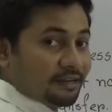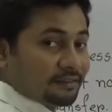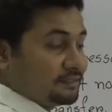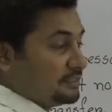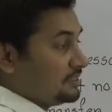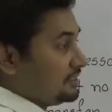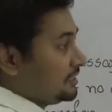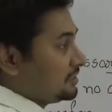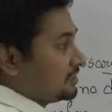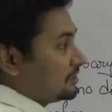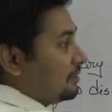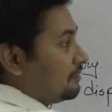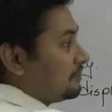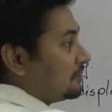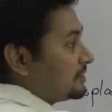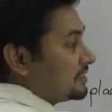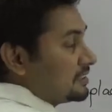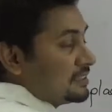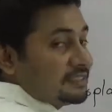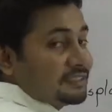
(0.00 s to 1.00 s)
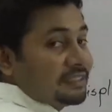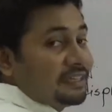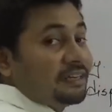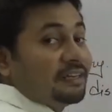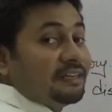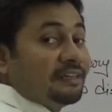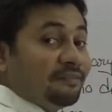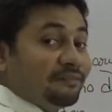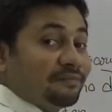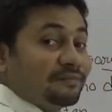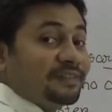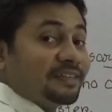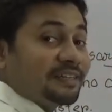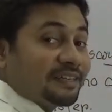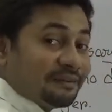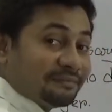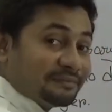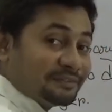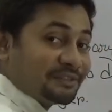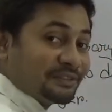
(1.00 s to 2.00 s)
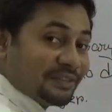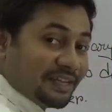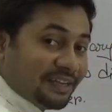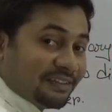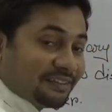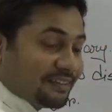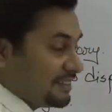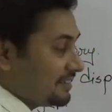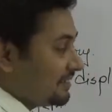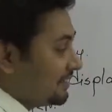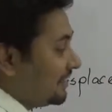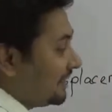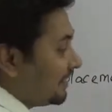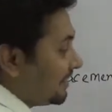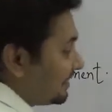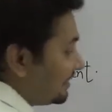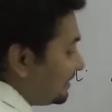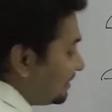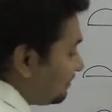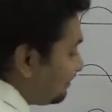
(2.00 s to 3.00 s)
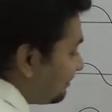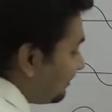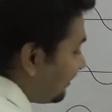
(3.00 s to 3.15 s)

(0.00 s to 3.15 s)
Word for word: and just opposite, and if they come together, they